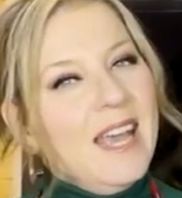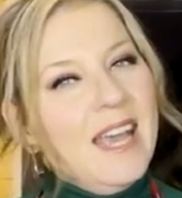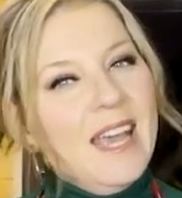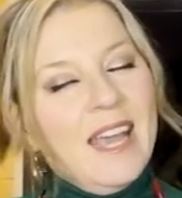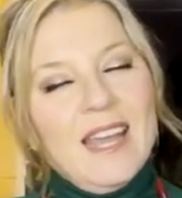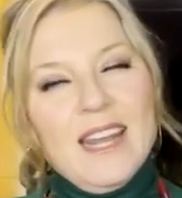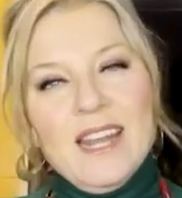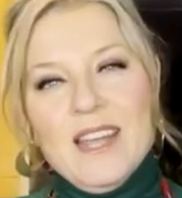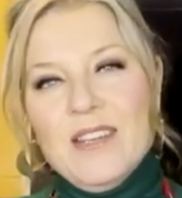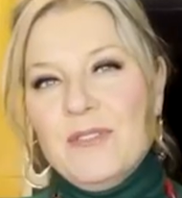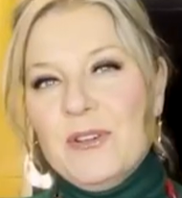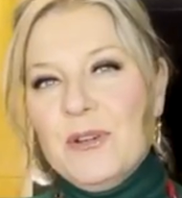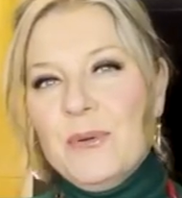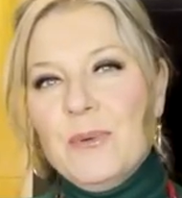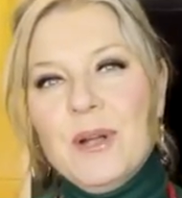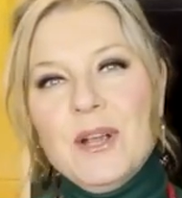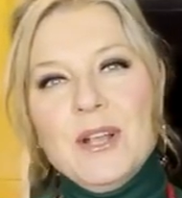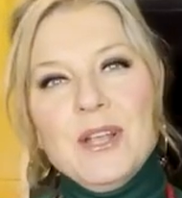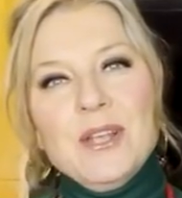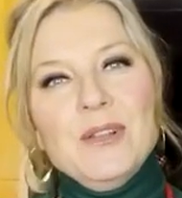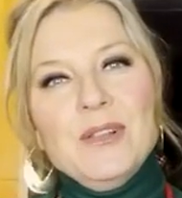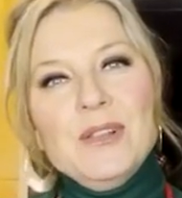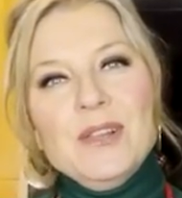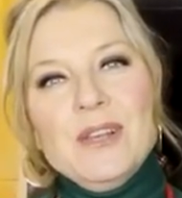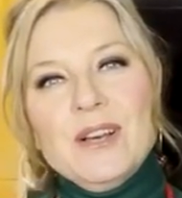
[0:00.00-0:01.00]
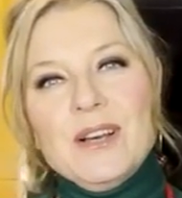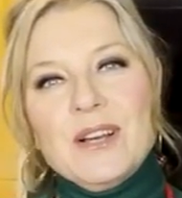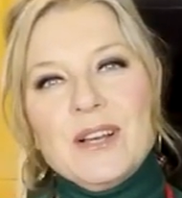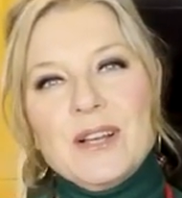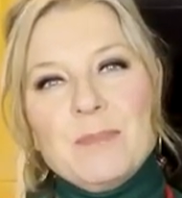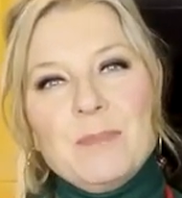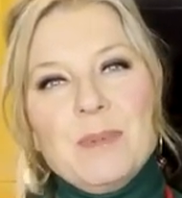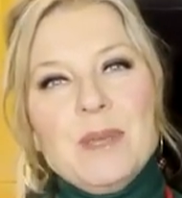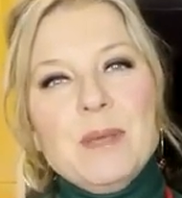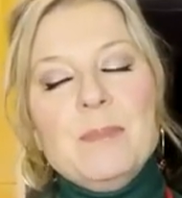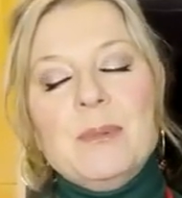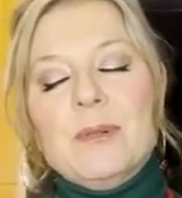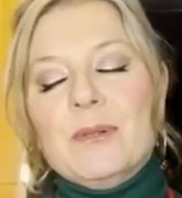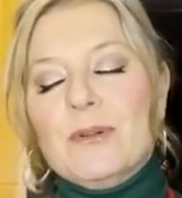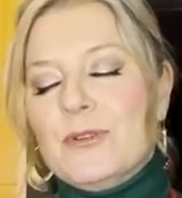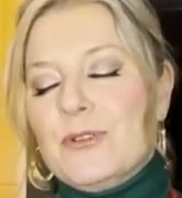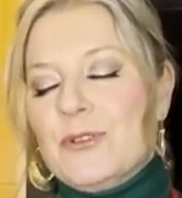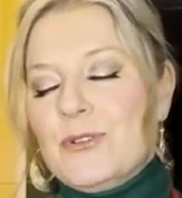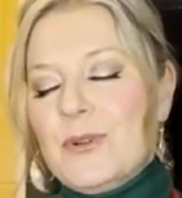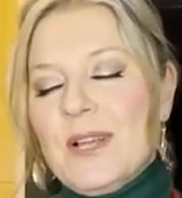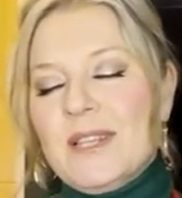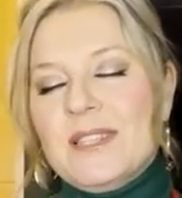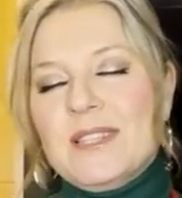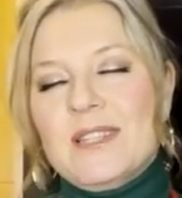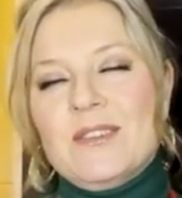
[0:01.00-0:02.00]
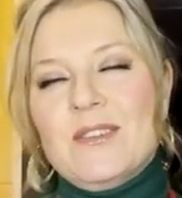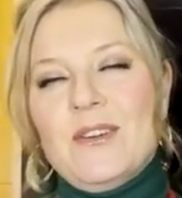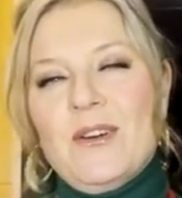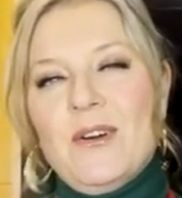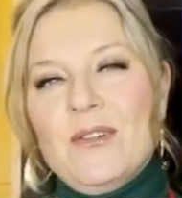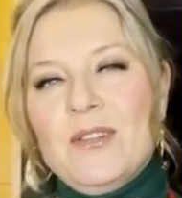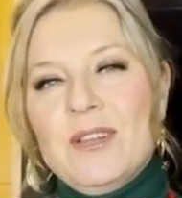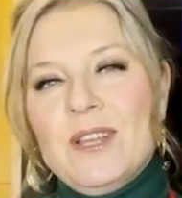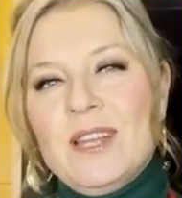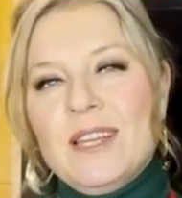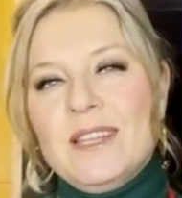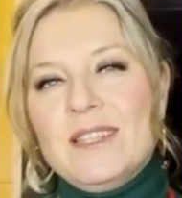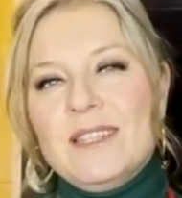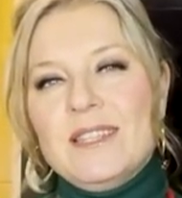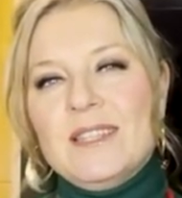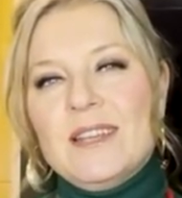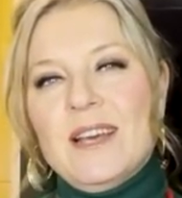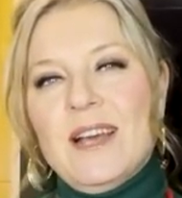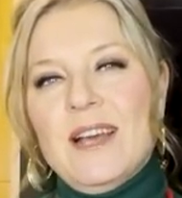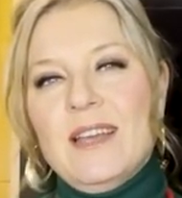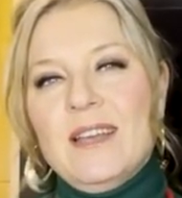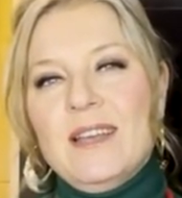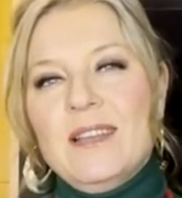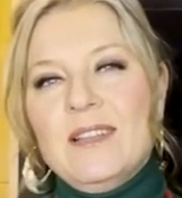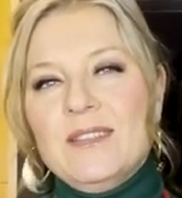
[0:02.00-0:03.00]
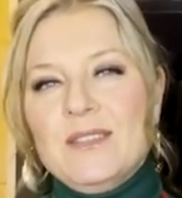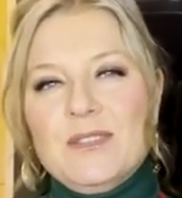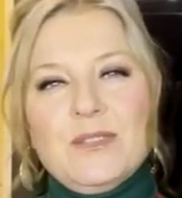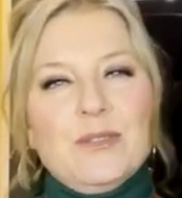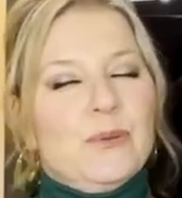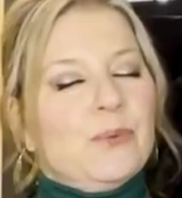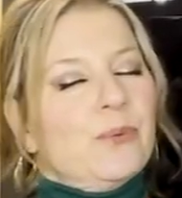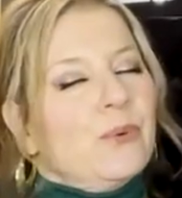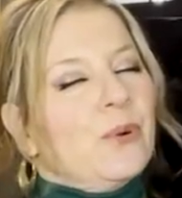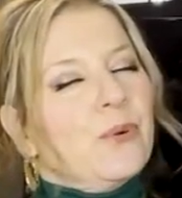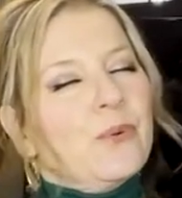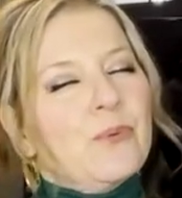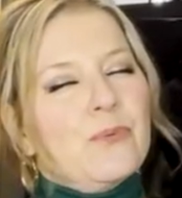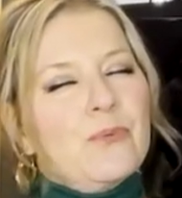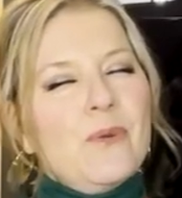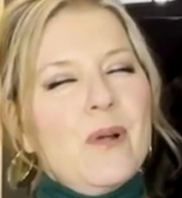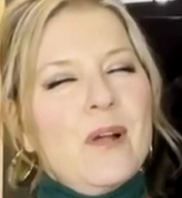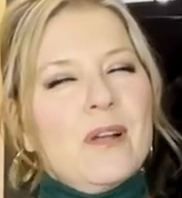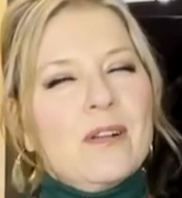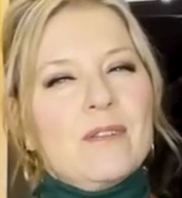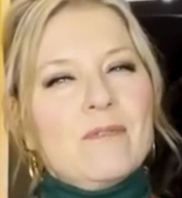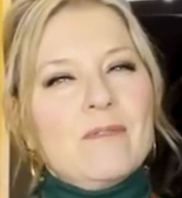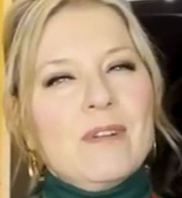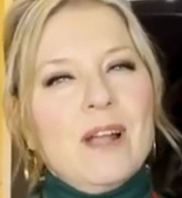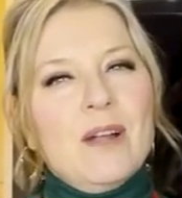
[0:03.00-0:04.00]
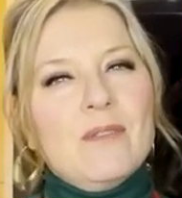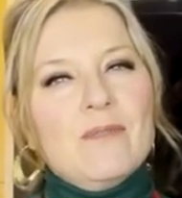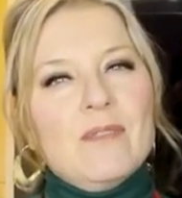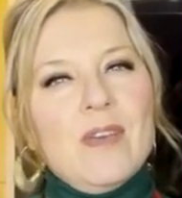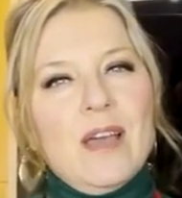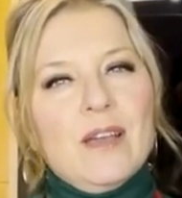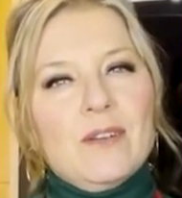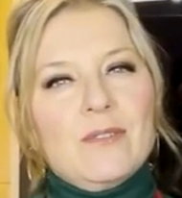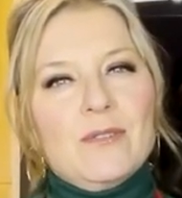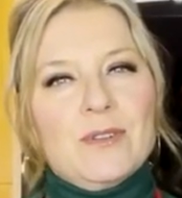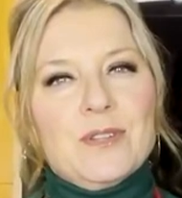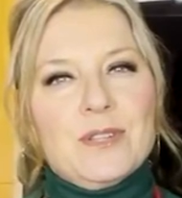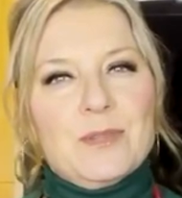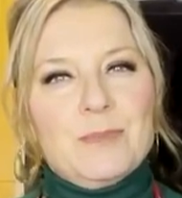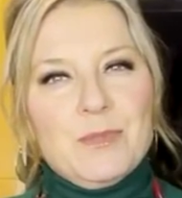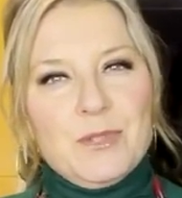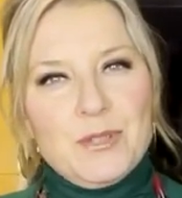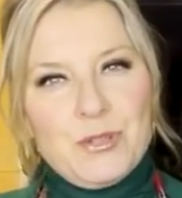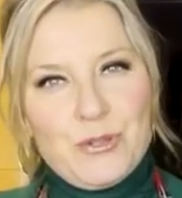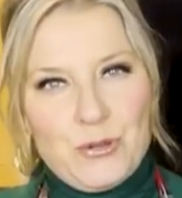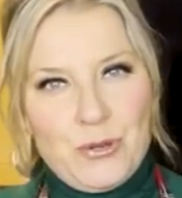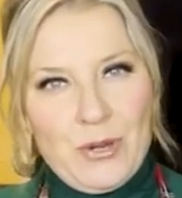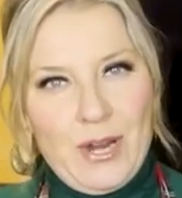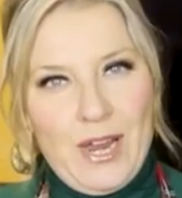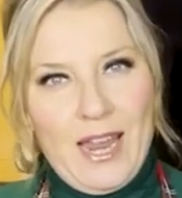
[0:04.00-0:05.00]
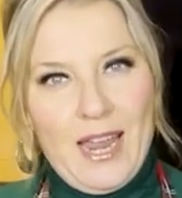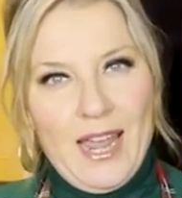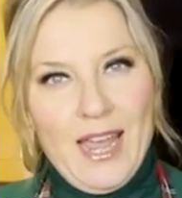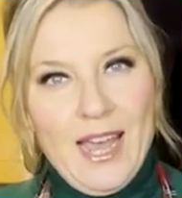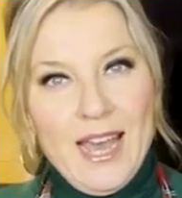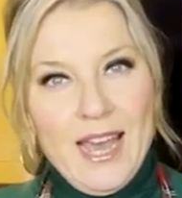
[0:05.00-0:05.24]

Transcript: and everywhere you look, people are dressed in holiday style to rock around that Christmas tree.